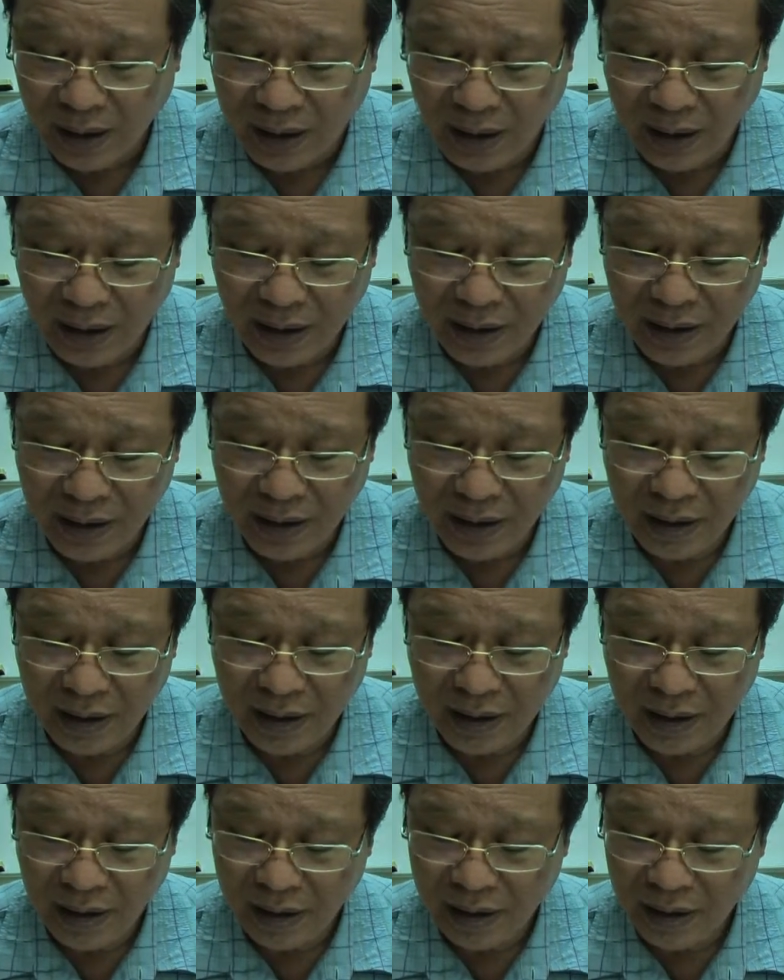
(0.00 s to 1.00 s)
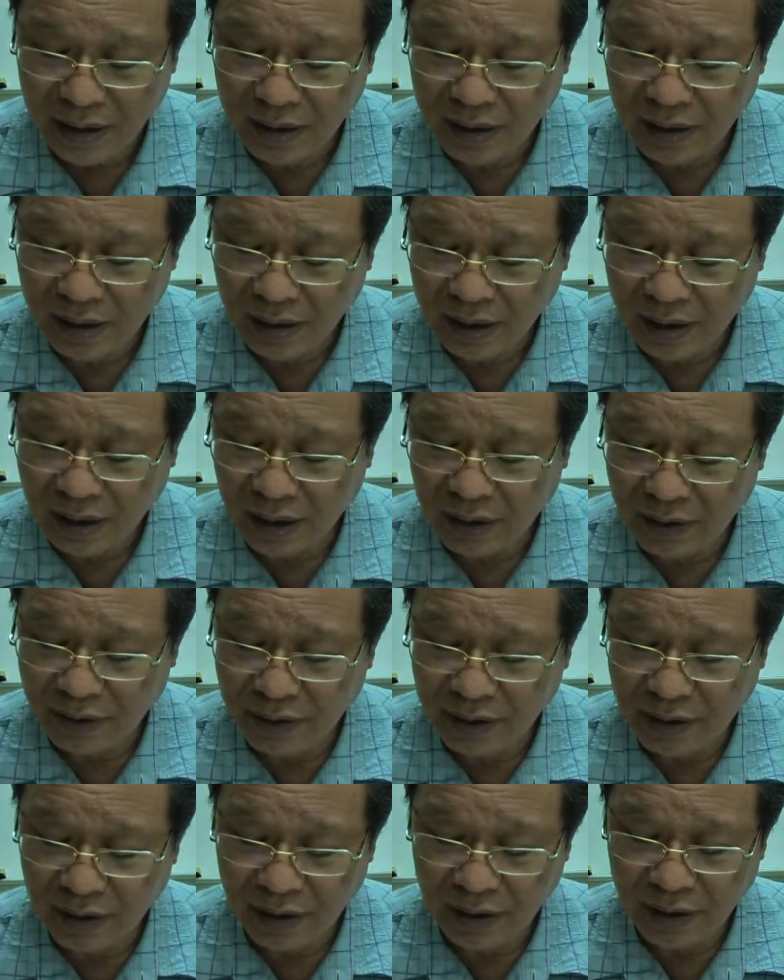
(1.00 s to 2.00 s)
And these are
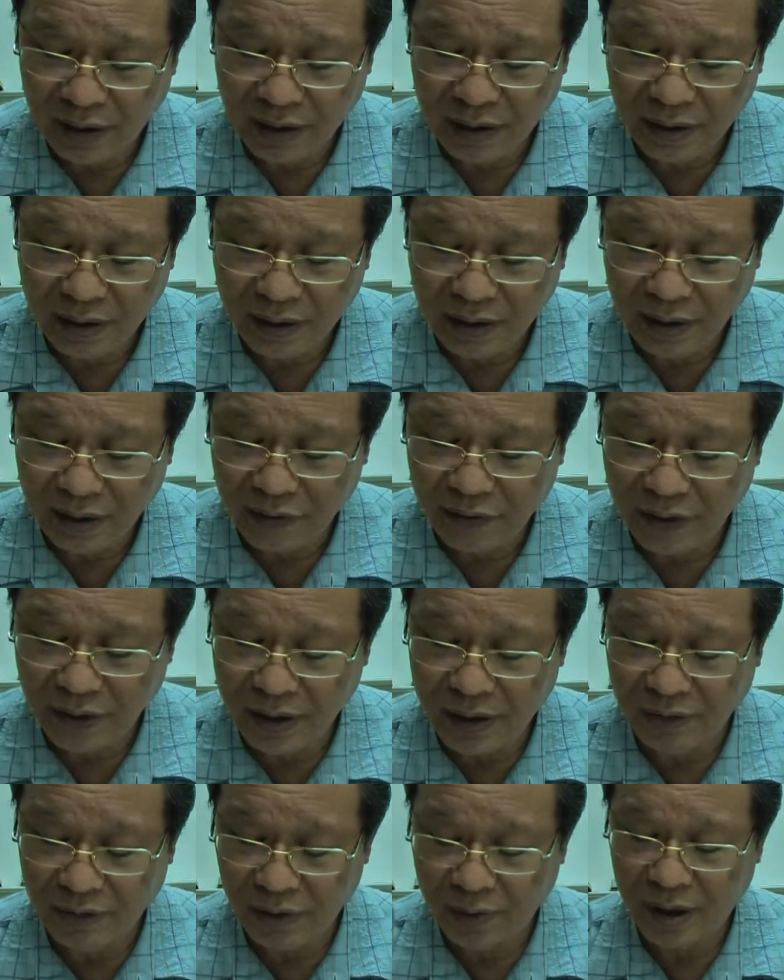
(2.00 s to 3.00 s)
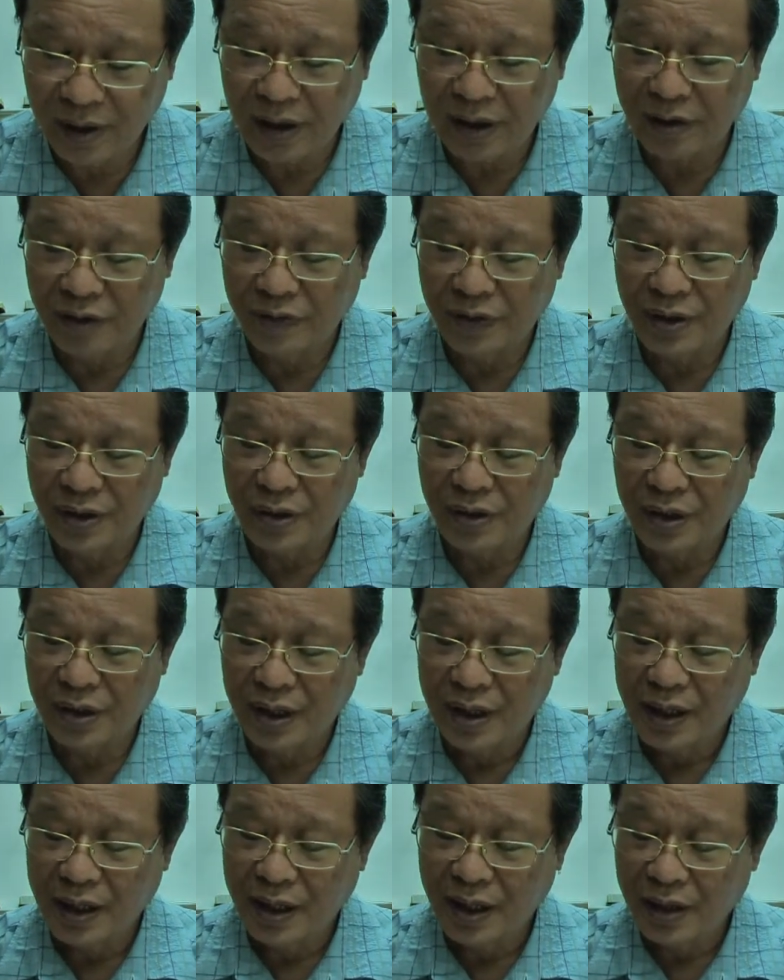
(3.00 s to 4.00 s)
cow elephants, female elephants,
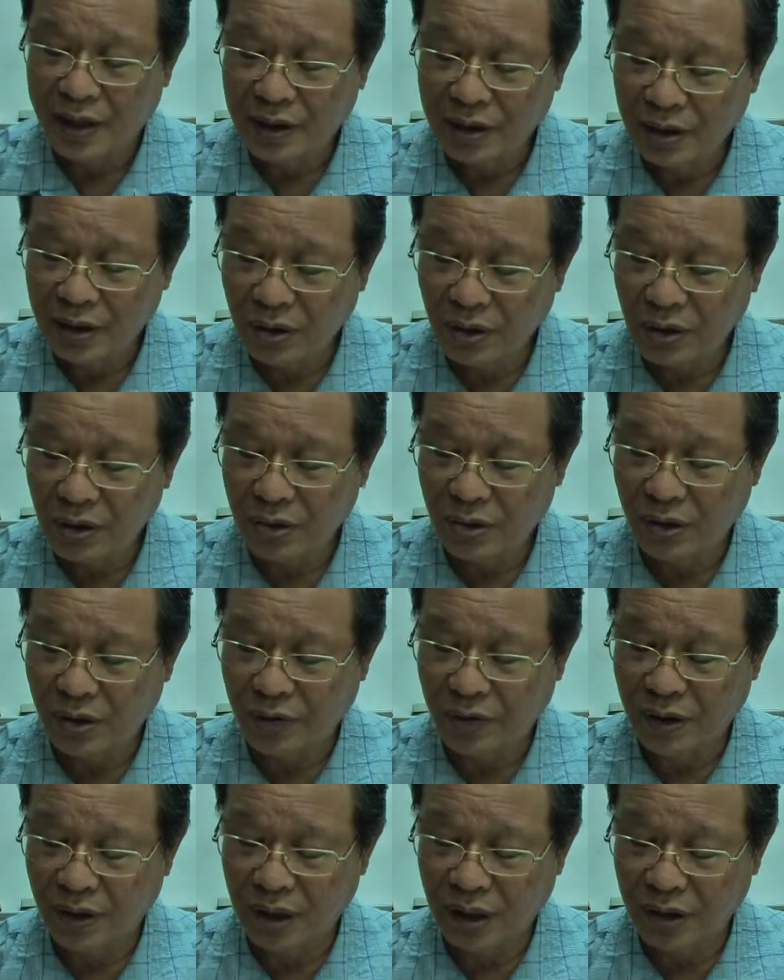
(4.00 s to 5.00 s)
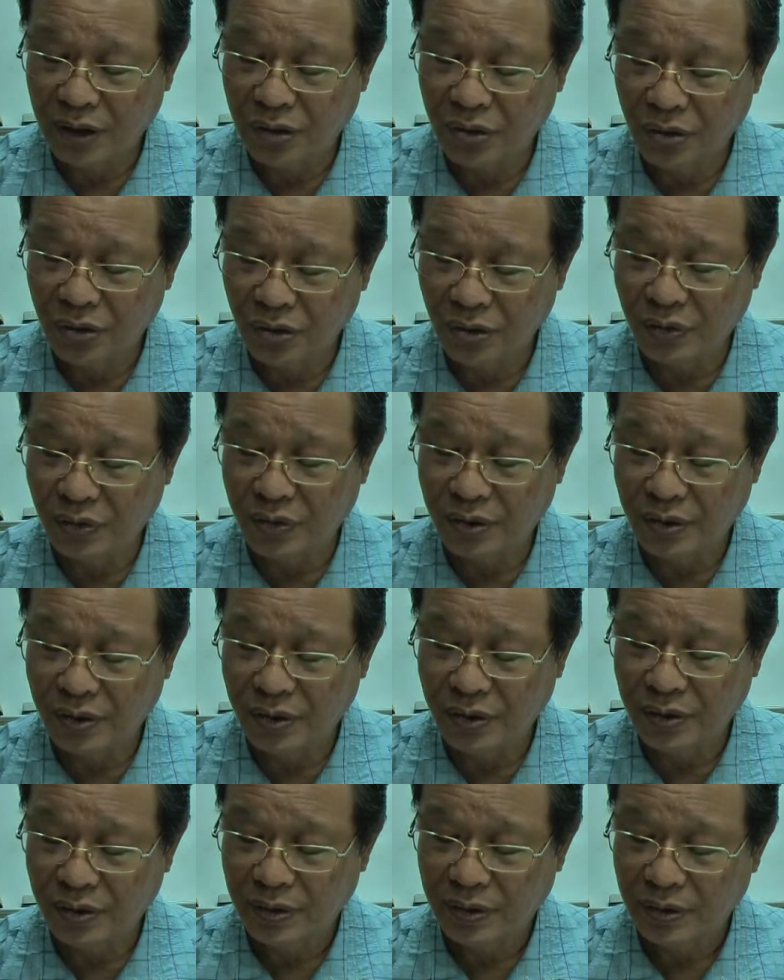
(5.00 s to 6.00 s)
and they also have large
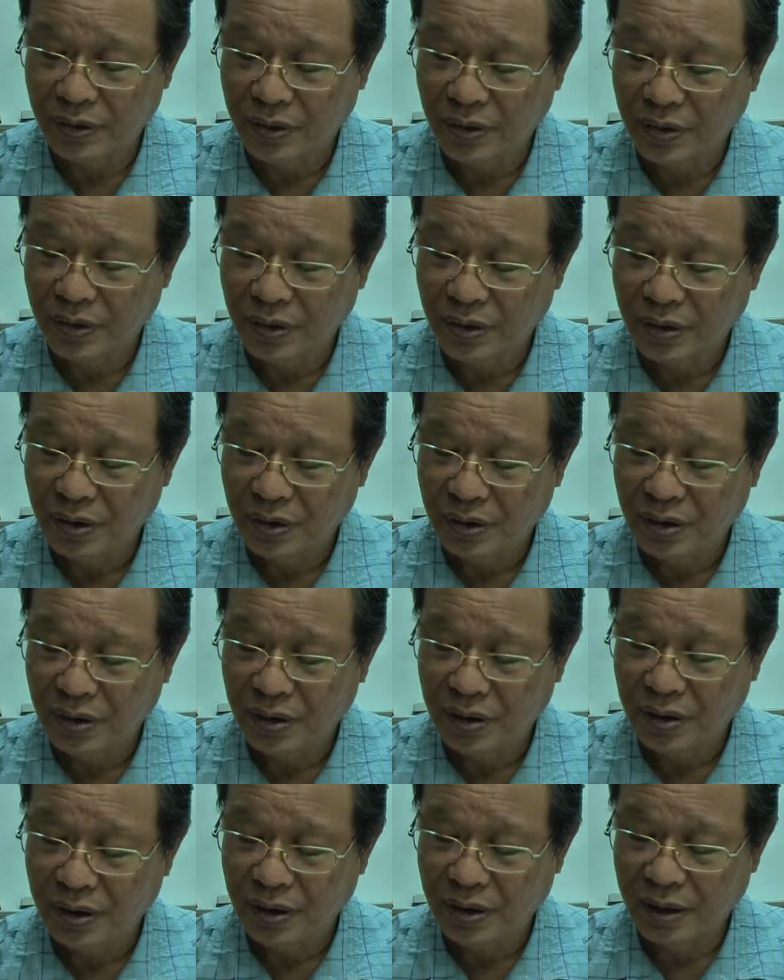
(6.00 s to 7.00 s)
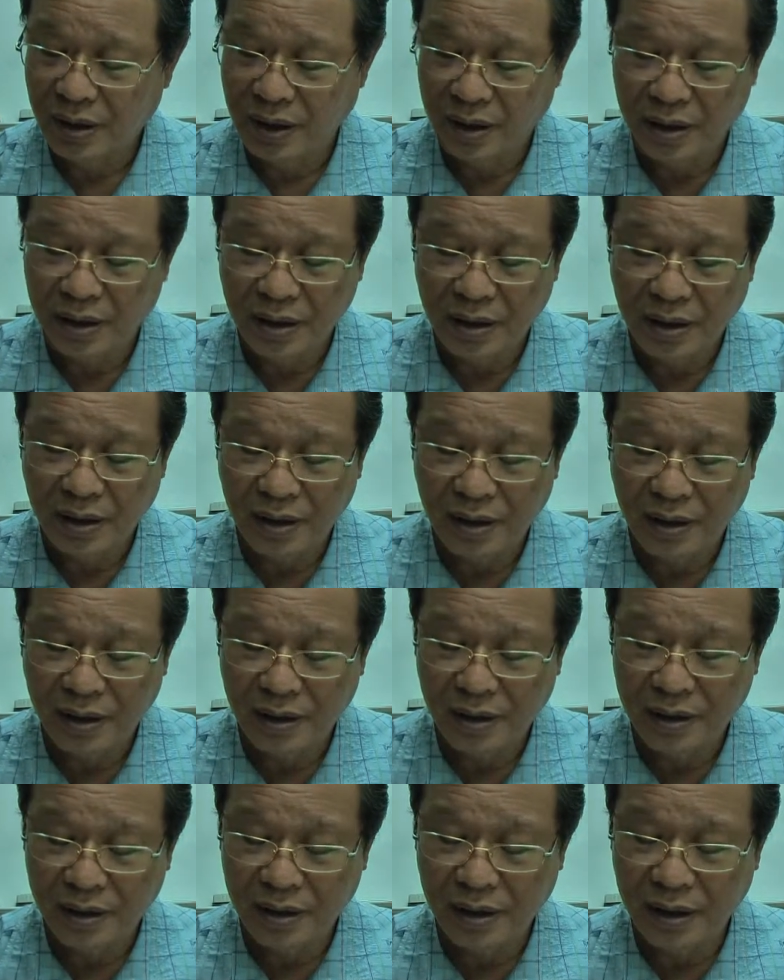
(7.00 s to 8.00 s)
hooves. And
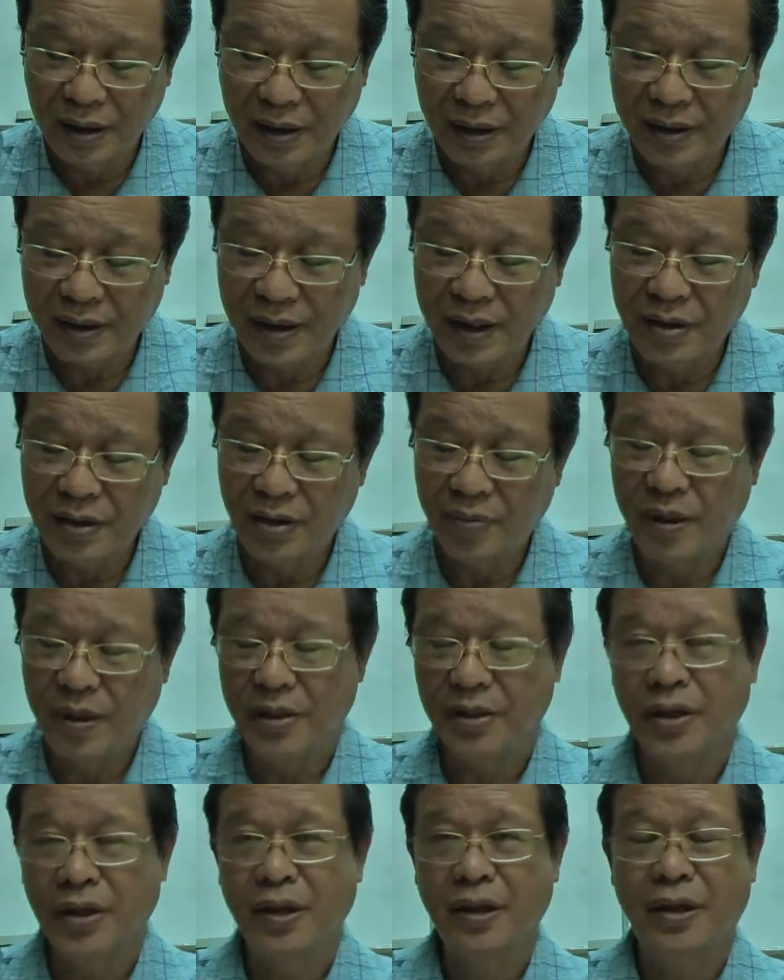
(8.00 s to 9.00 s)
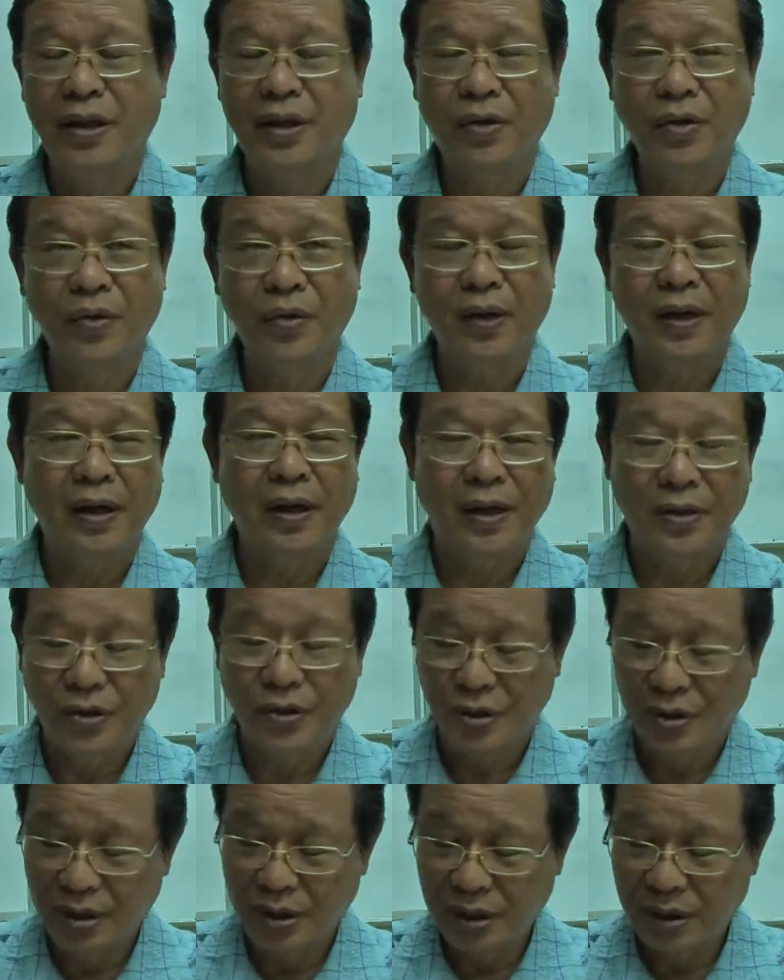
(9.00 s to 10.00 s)
in a sense, you might say their hooves are
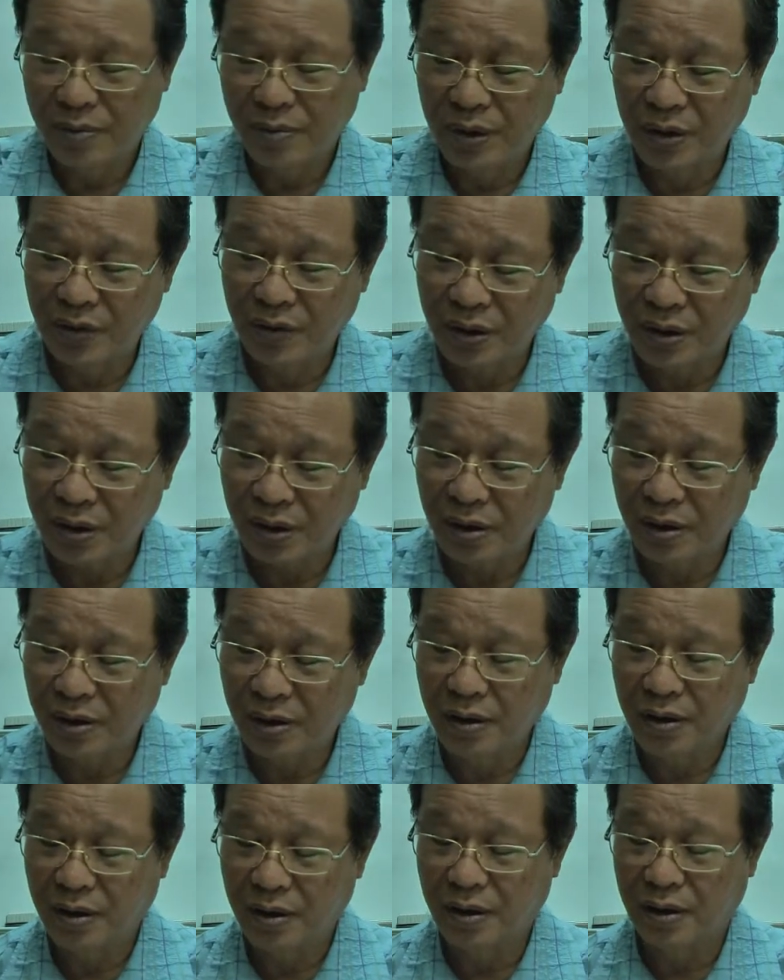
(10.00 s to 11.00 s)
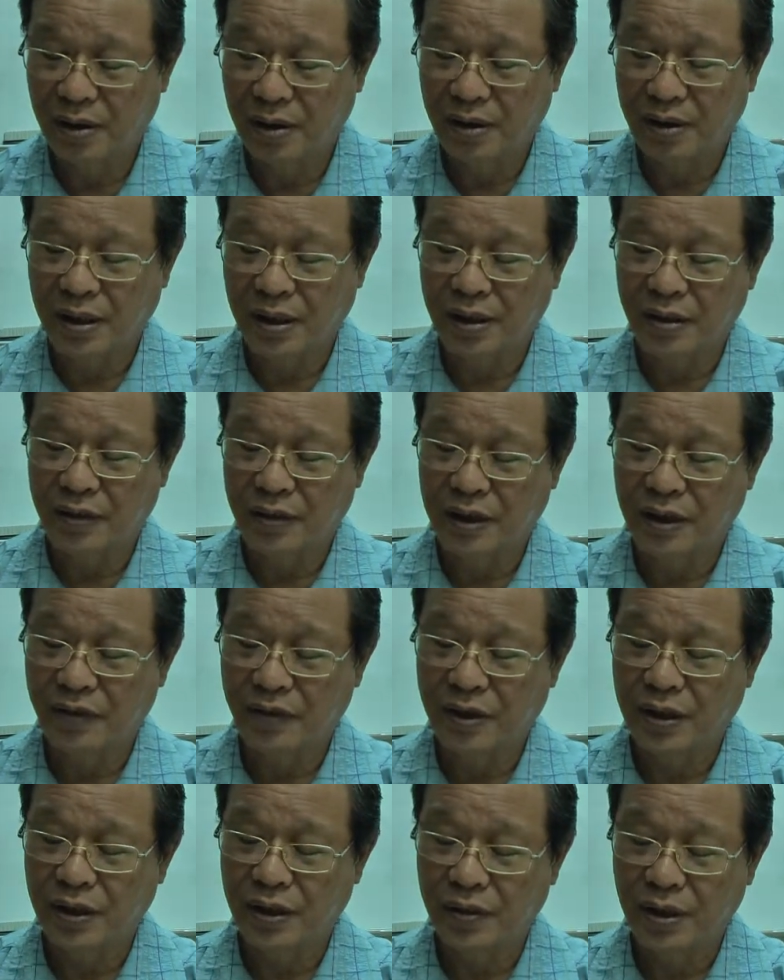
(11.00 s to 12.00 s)
larger than the previous kind of
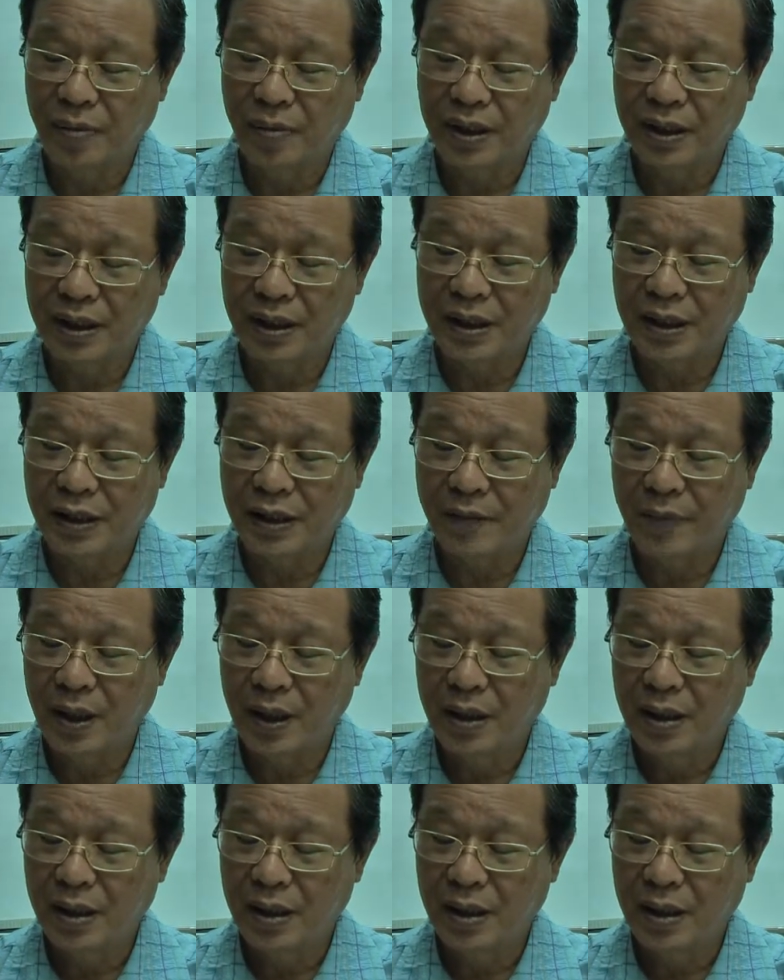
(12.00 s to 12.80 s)
elephant, the Vamanika.